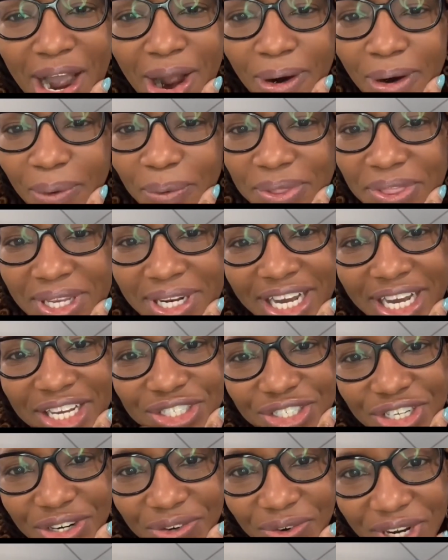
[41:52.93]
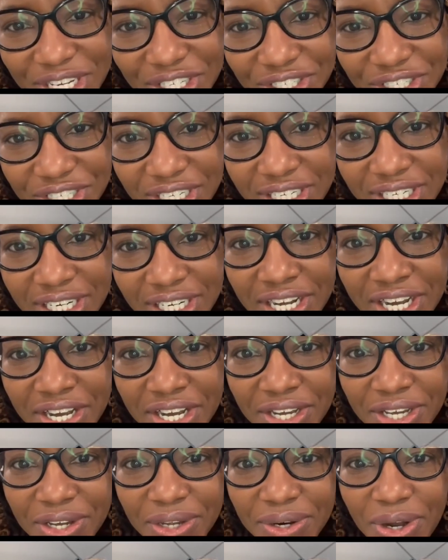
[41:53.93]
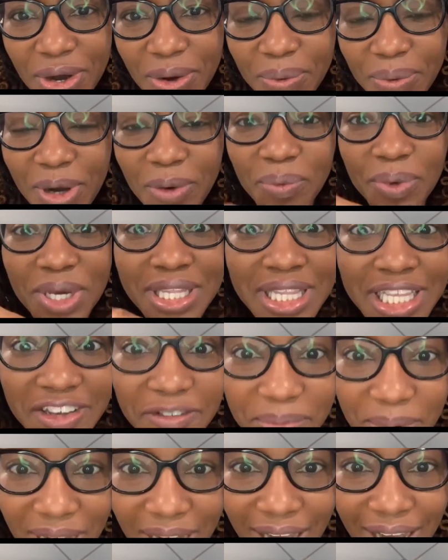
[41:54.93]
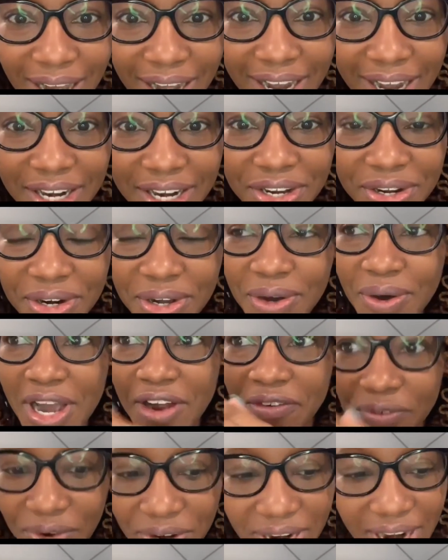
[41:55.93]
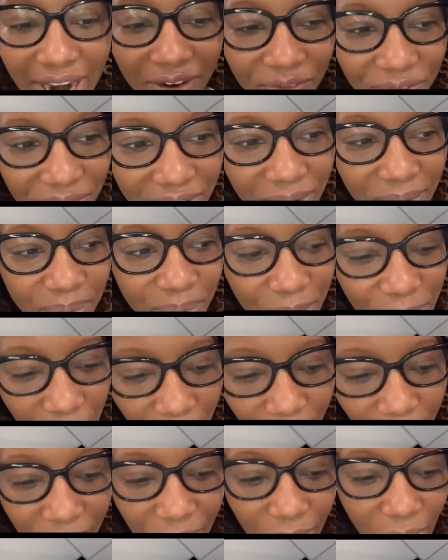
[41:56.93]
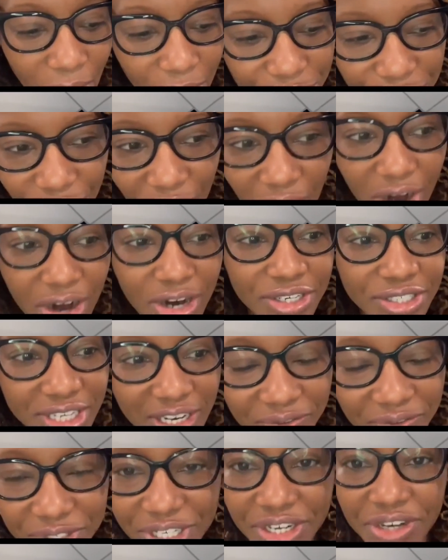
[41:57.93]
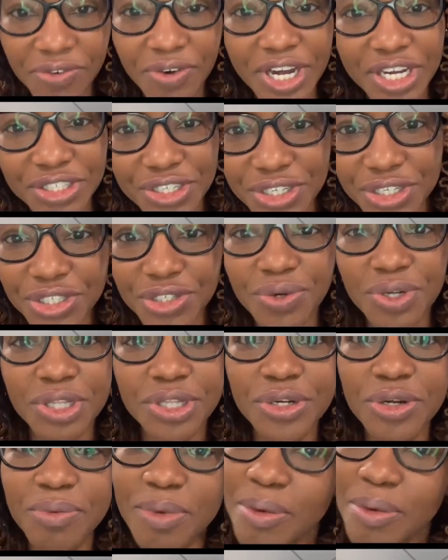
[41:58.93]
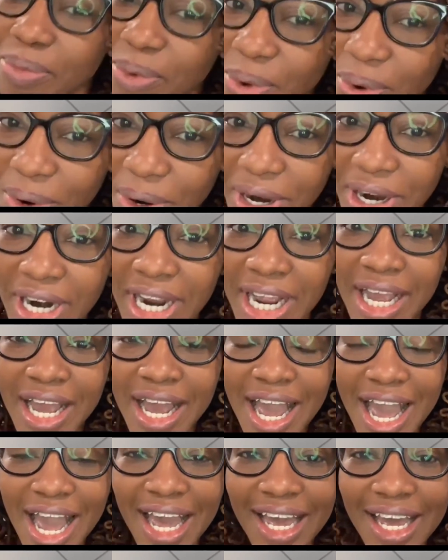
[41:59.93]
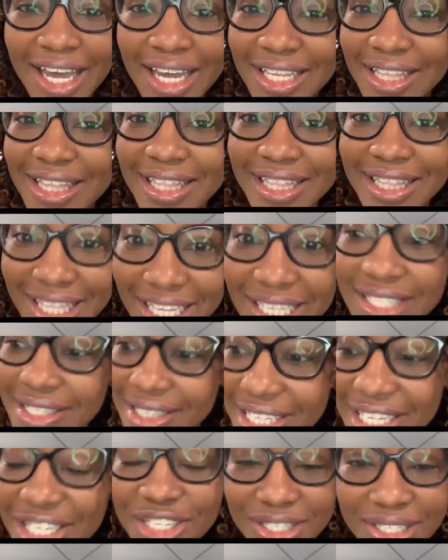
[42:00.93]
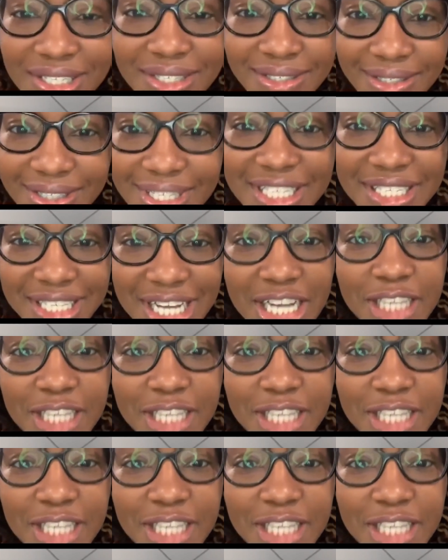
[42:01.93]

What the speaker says: with the next generation. What we leave behind, we're all charged every generation to do a little bit more. And this tells me